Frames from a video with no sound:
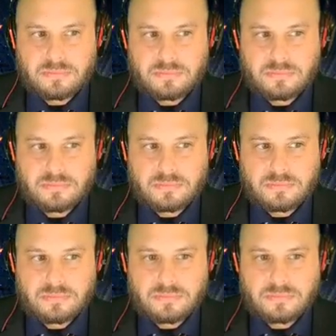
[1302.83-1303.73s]

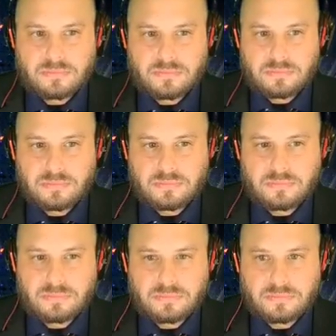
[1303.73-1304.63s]

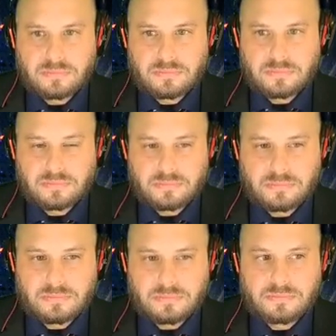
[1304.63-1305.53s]

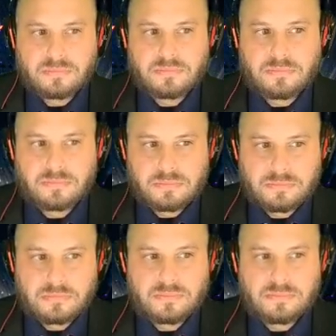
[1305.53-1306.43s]

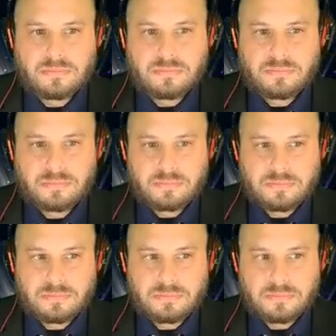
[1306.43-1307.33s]

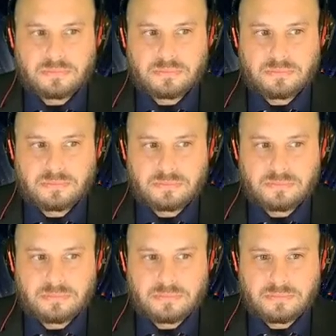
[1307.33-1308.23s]

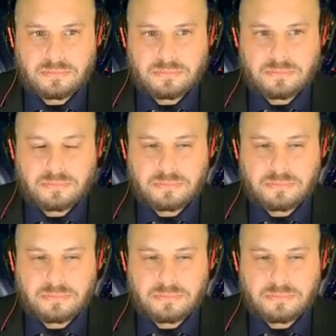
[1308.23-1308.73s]
[no speech]